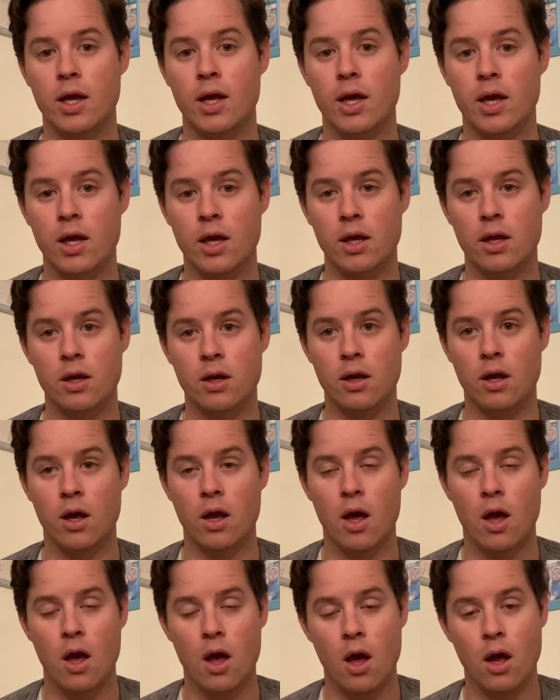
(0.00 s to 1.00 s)
in
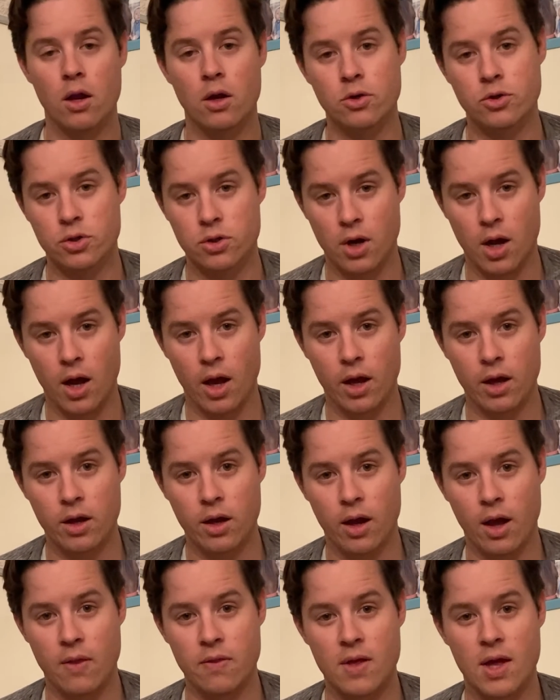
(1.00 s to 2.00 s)

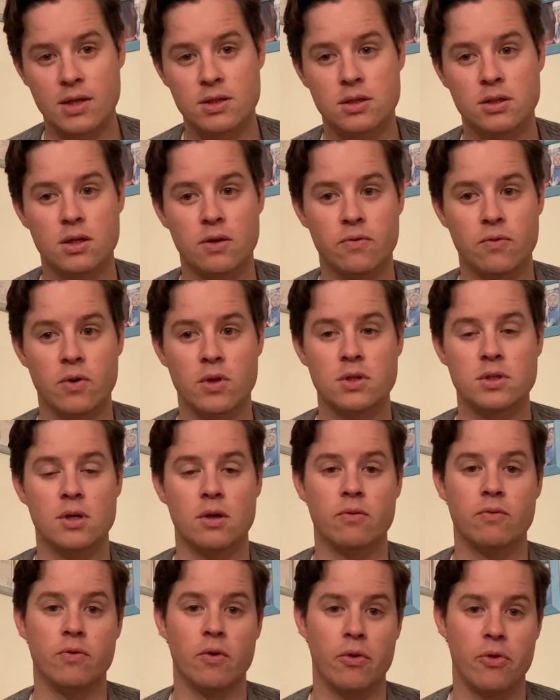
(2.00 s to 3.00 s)
July, and that's a difference
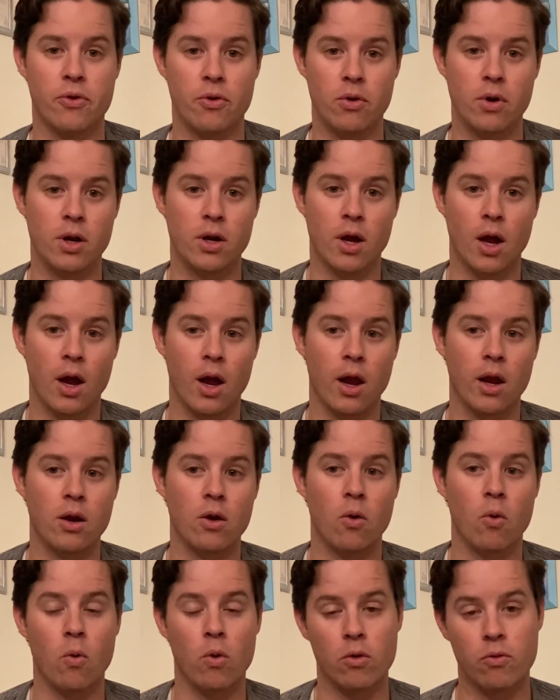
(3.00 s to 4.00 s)
of 39
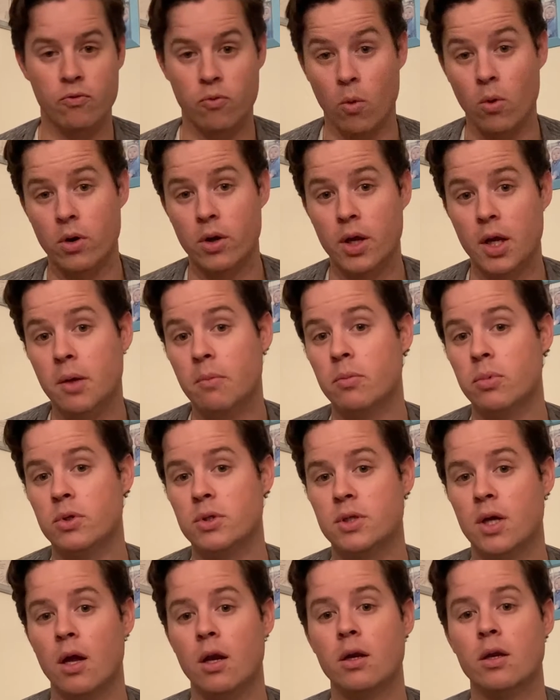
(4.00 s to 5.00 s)
or
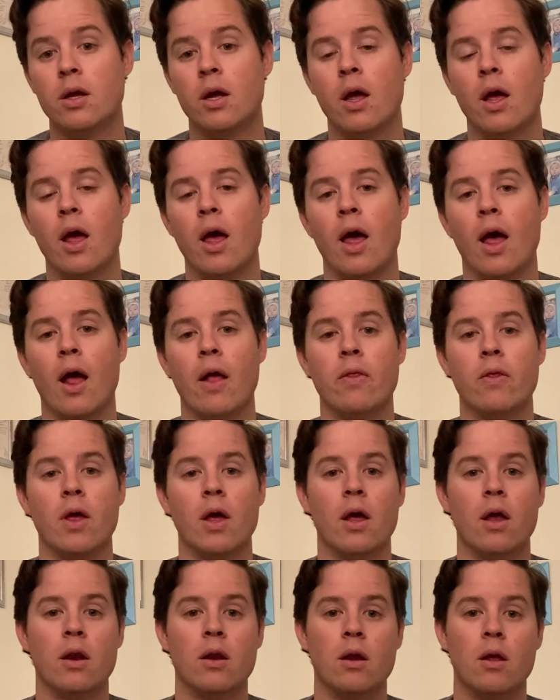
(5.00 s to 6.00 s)
14%. And
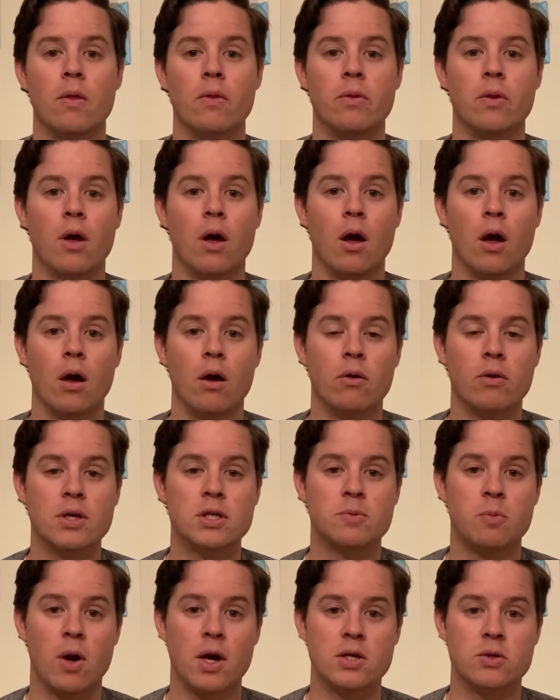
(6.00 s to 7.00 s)
then the
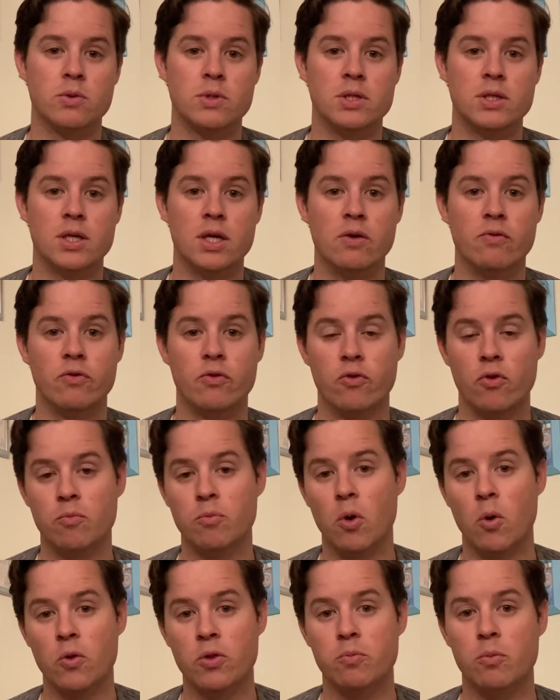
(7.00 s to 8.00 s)
list price received for
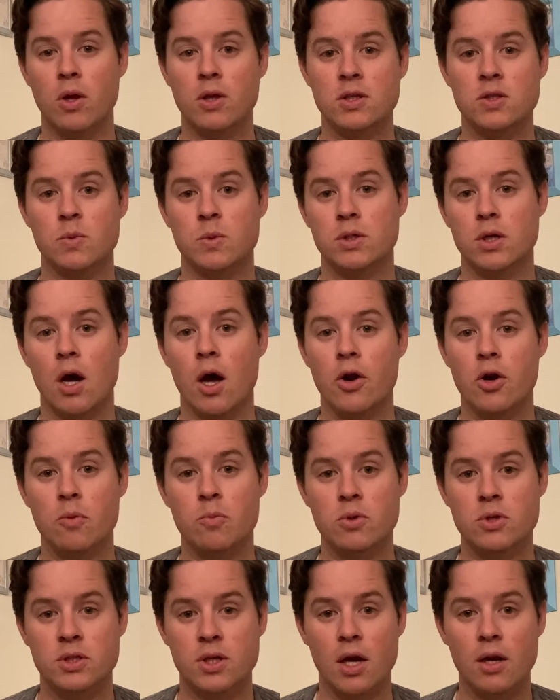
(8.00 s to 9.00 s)
both months was
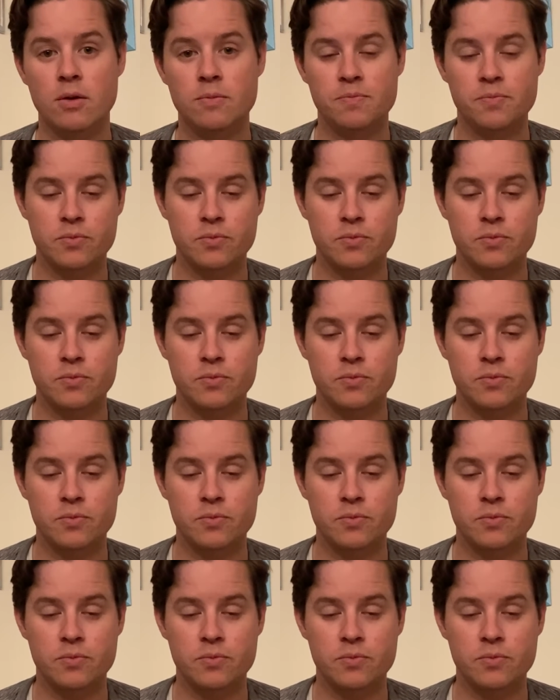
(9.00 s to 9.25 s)
100%.